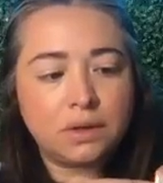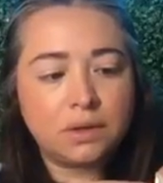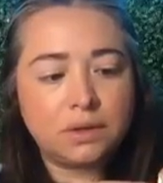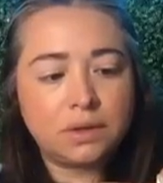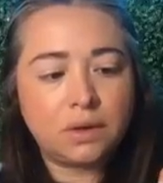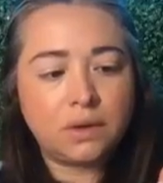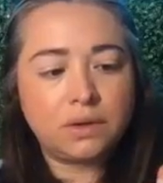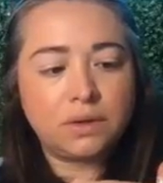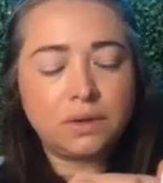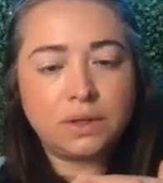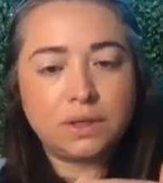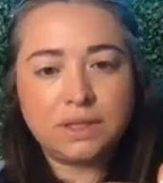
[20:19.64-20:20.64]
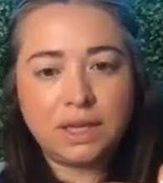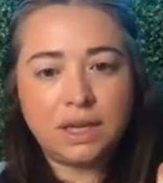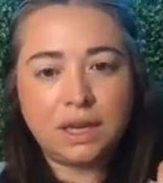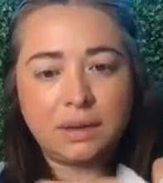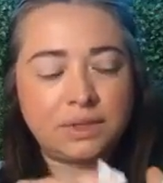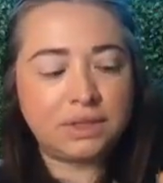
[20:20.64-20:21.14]
So as you can
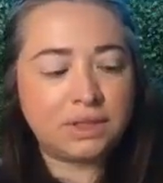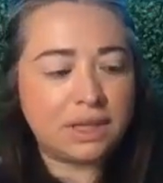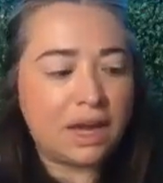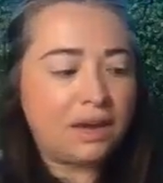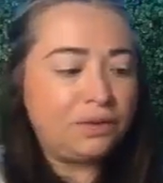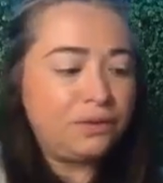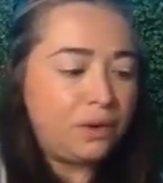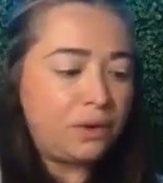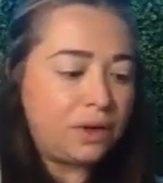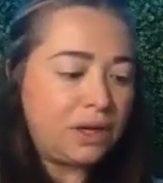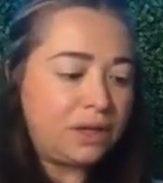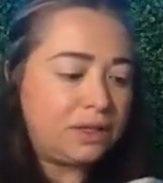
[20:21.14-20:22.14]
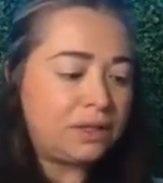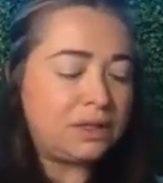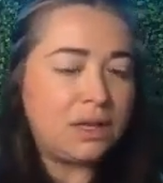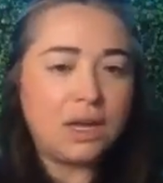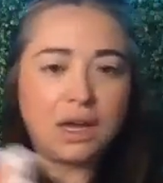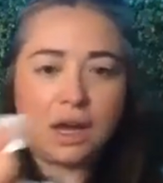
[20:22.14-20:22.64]
see, I'm just kind of focused.
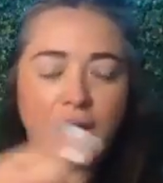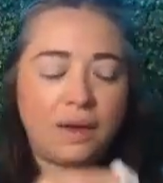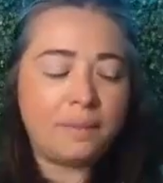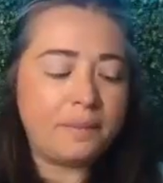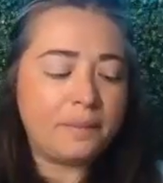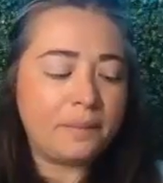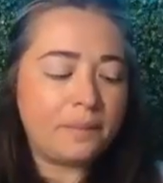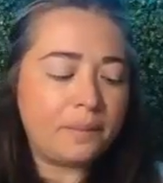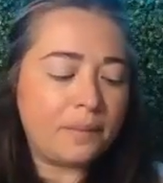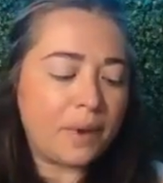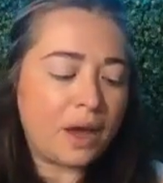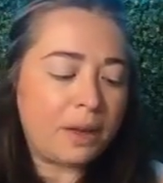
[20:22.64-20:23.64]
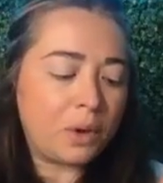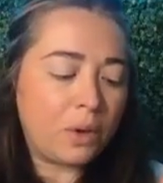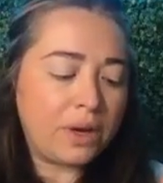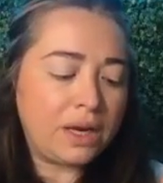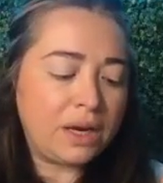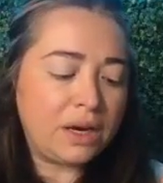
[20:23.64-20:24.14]
I'm
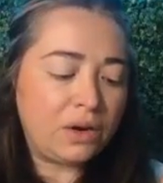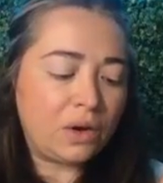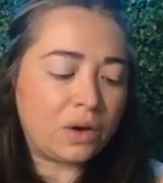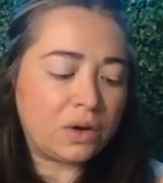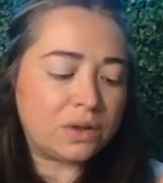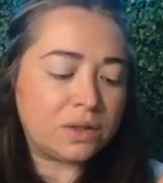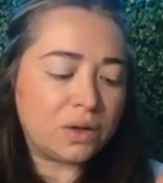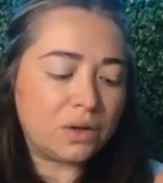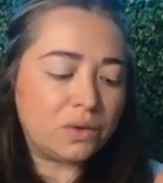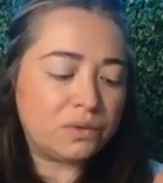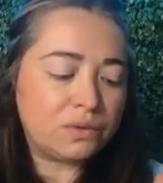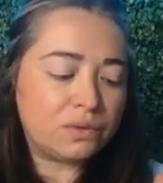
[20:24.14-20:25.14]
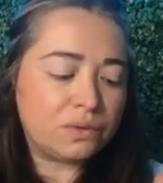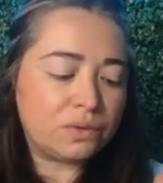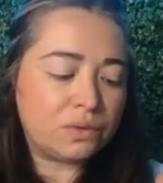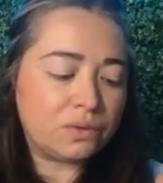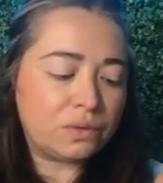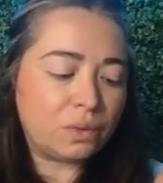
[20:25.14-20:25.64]
going in and also
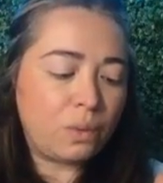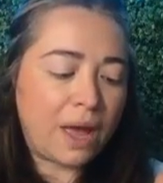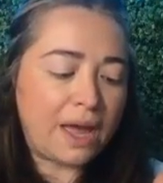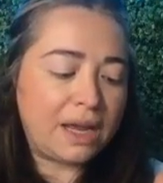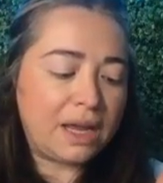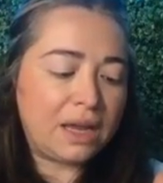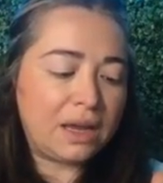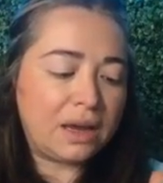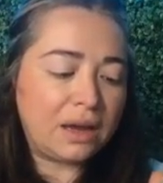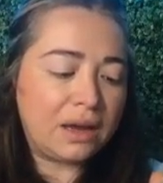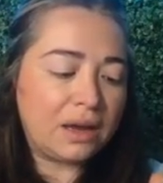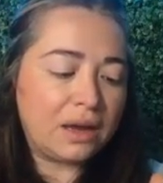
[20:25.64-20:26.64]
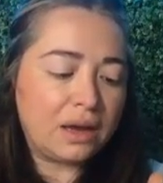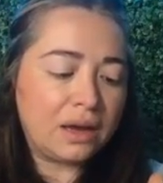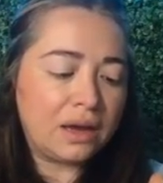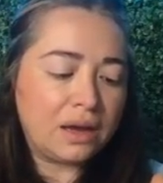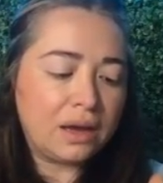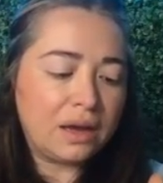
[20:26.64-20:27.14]
wetting
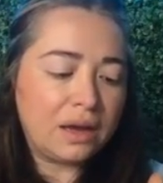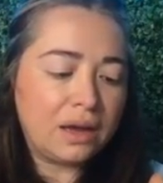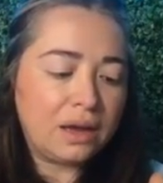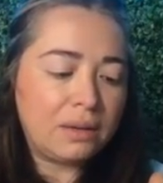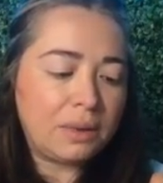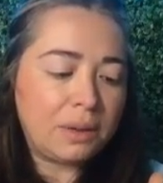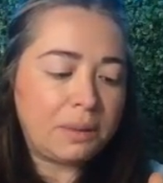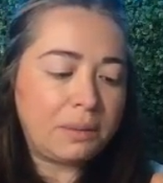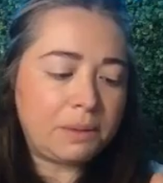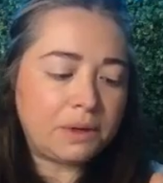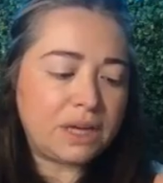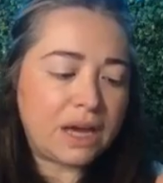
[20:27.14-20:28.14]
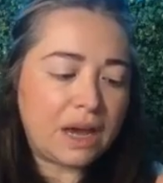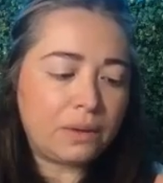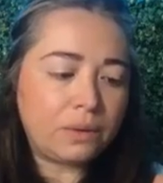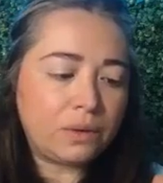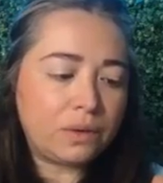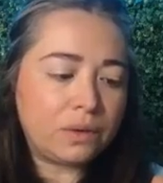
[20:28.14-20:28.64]
my paper
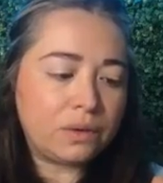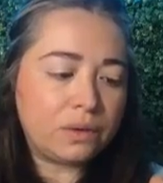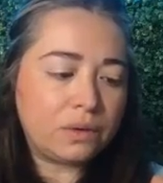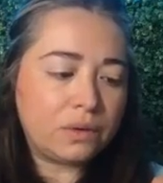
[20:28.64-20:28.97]
towel